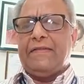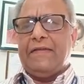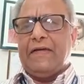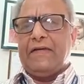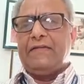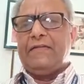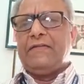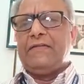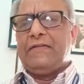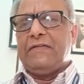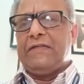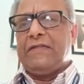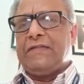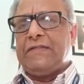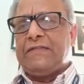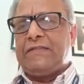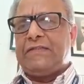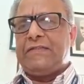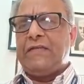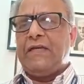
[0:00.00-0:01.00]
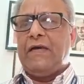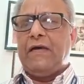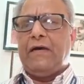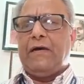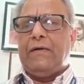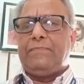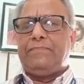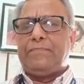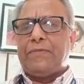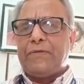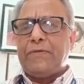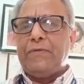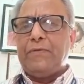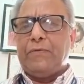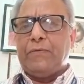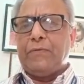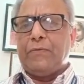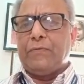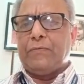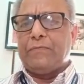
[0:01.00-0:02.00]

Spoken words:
the other is a parole.